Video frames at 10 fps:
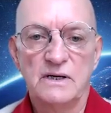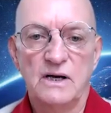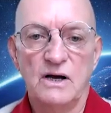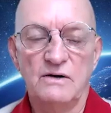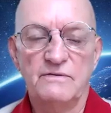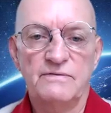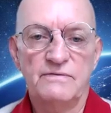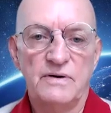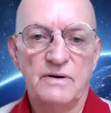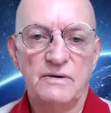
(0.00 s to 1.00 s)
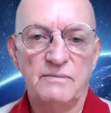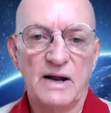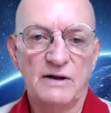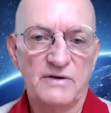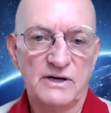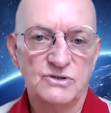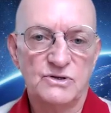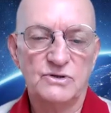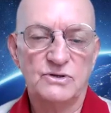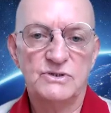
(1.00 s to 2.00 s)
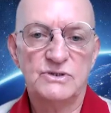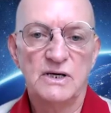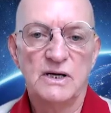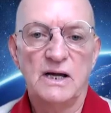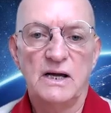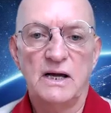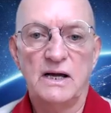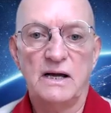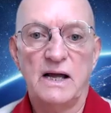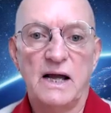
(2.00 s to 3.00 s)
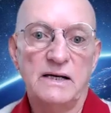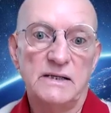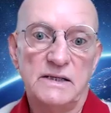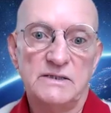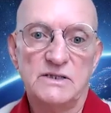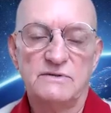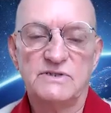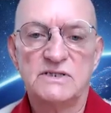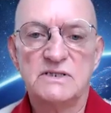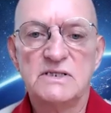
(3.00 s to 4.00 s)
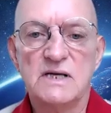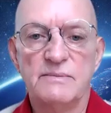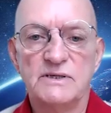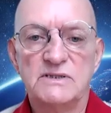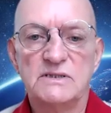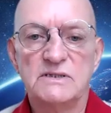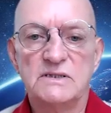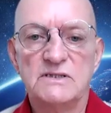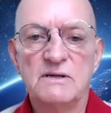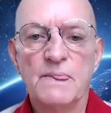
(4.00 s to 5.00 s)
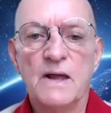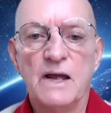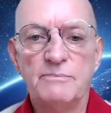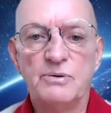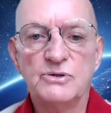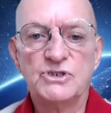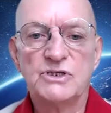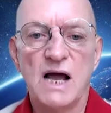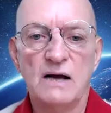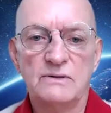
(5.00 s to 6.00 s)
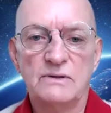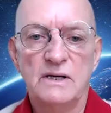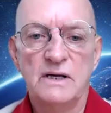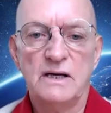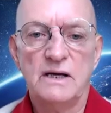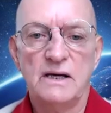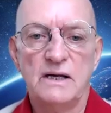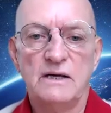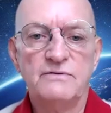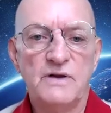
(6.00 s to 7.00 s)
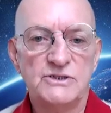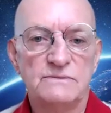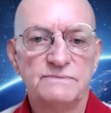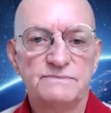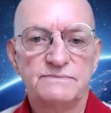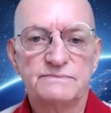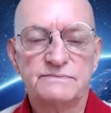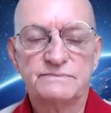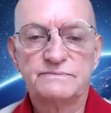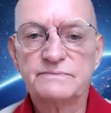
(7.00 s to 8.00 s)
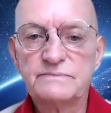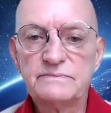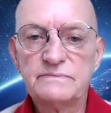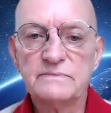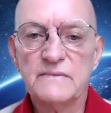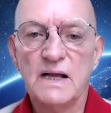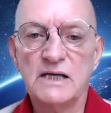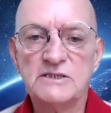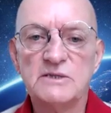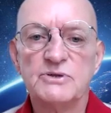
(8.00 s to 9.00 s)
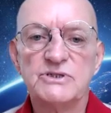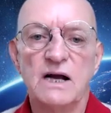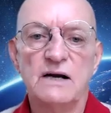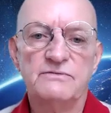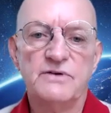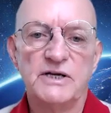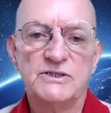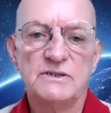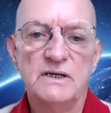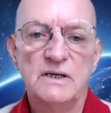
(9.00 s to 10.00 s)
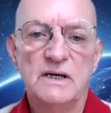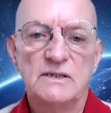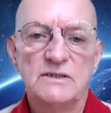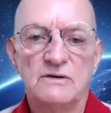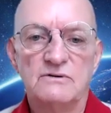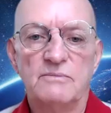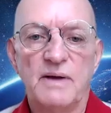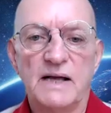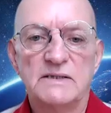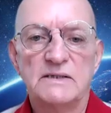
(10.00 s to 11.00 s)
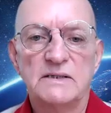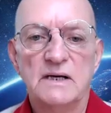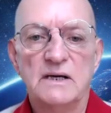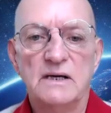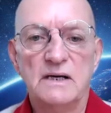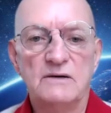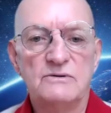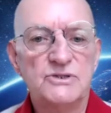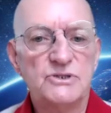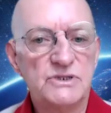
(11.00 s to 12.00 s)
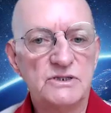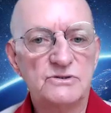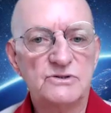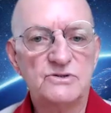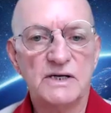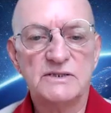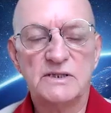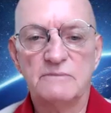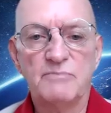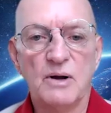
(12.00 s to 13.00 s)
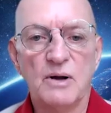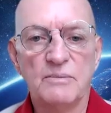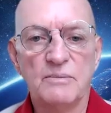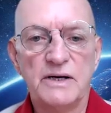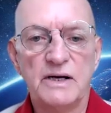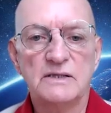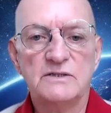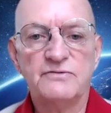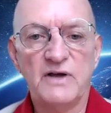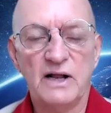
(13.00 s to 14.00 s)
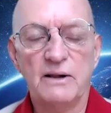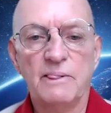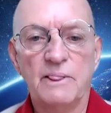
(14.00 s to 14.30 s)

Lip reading: of manufactured goods and indeed services in some instances, it pushed down inflation. As it pushed down inflation, central banks reduced interest rates and bond market yields fell.